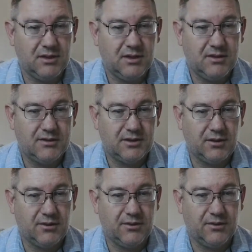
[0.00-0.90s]

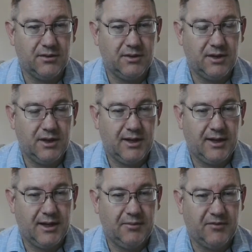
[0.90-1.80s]
So
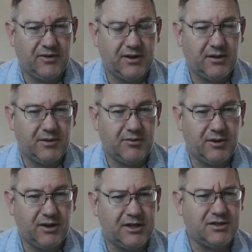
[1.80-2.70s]
if they tell me,
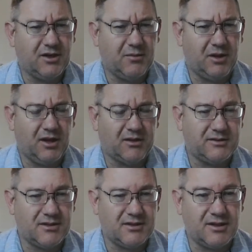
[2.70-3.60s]
well, H&R Block
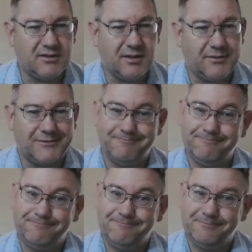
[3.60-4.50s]
said this,
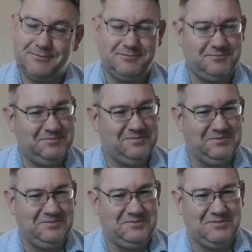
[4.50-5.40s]
I'm like,
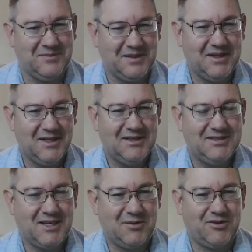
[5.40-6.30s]

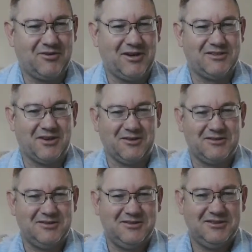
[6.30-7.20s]
take it with a grain of
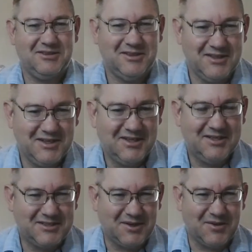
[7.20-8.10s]
salt.
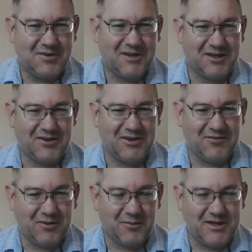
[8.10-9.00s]
So get good
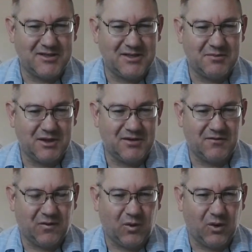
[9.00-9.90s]
information, be
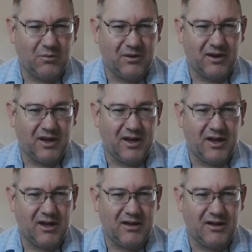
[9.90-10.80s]
informed,
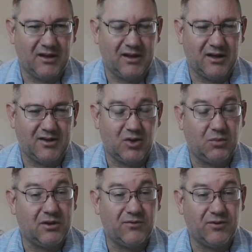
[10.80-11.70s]
and again, don't
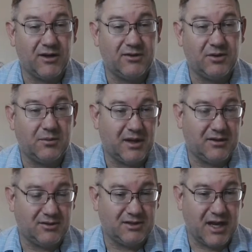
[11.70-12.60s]
be afraid to amend
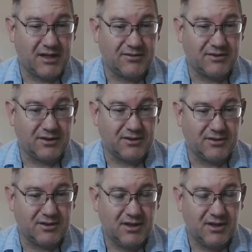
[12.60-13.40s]
your tax returns.